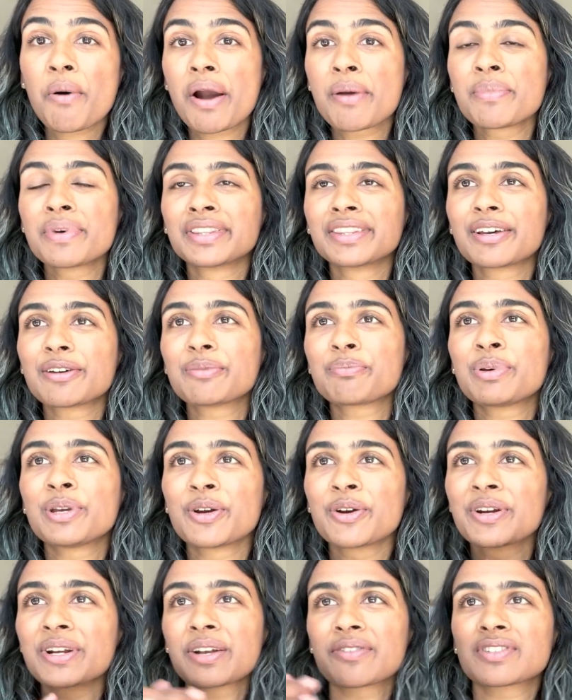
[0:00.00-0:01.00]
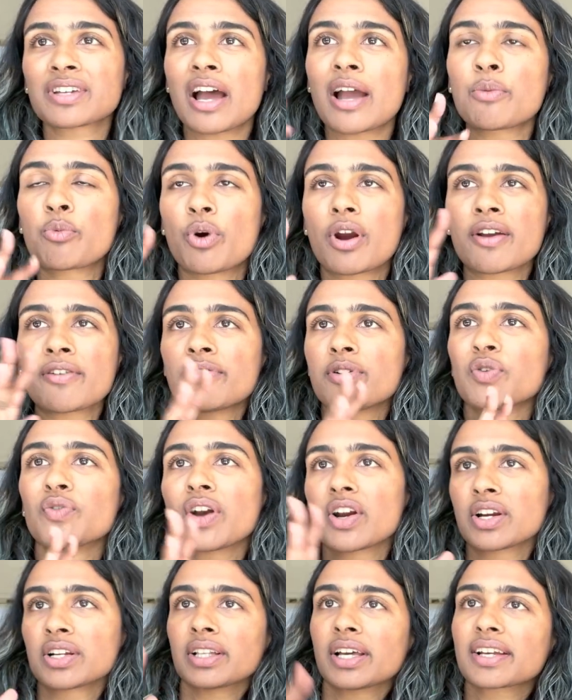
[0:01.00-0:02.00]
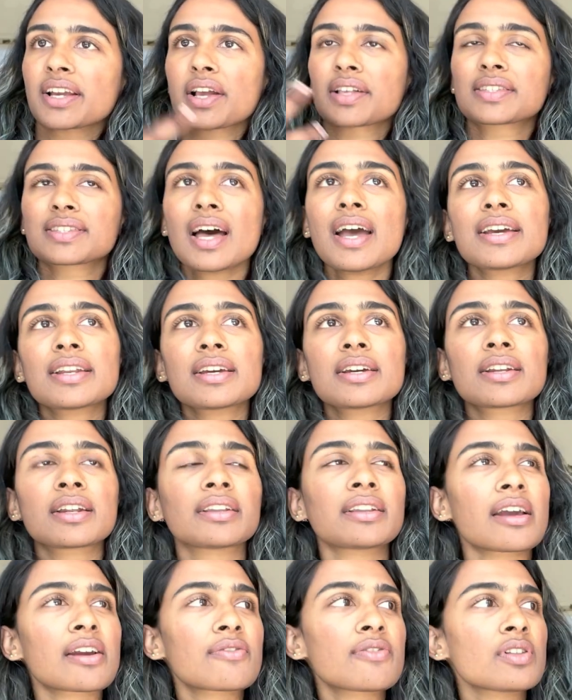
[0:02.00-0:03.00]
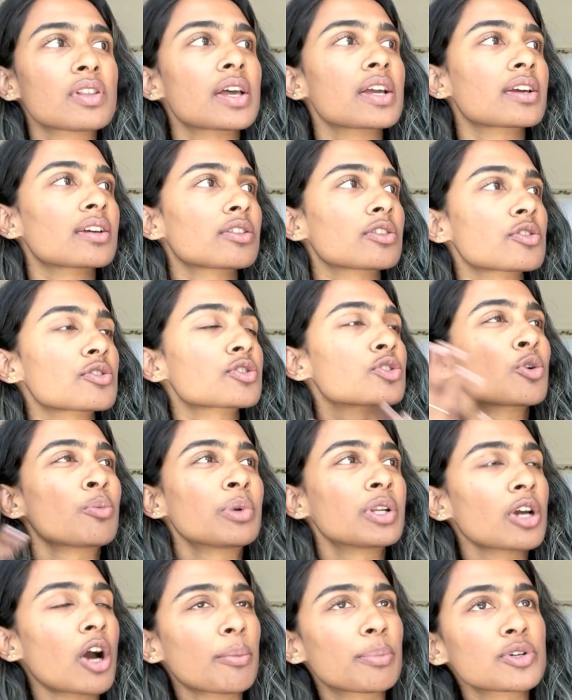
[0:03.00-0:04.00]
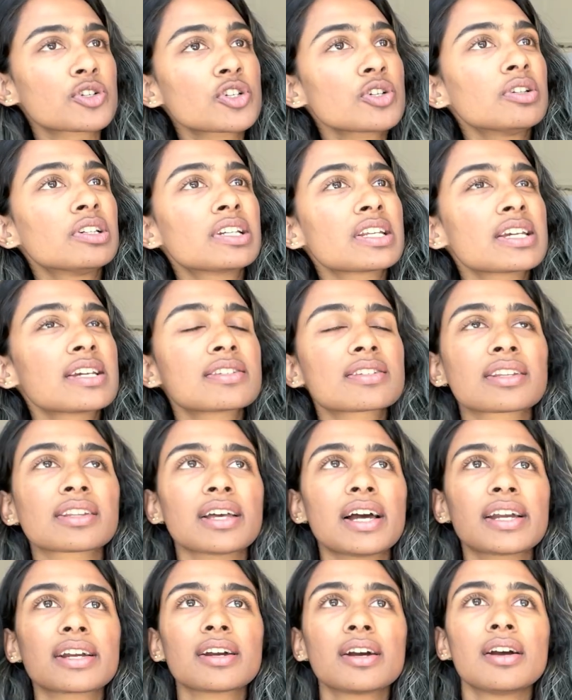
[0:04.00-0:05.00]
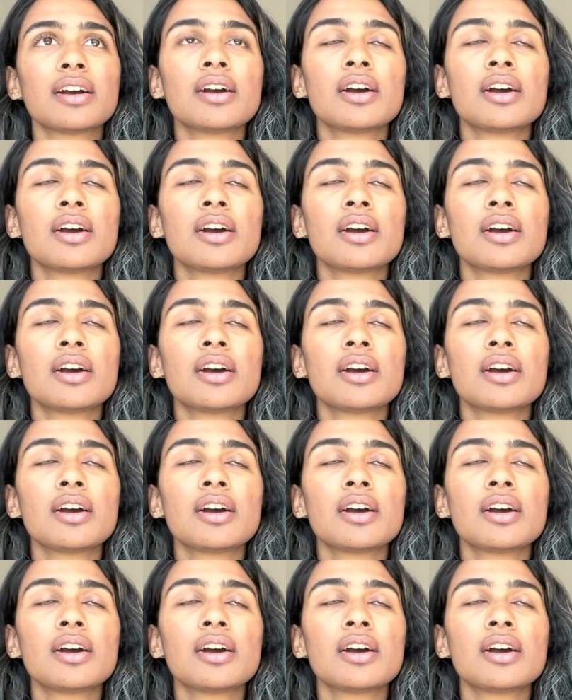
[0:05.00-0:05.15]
I'm in the period of time where I feel very like excited and like feel like there's so many opportunities and like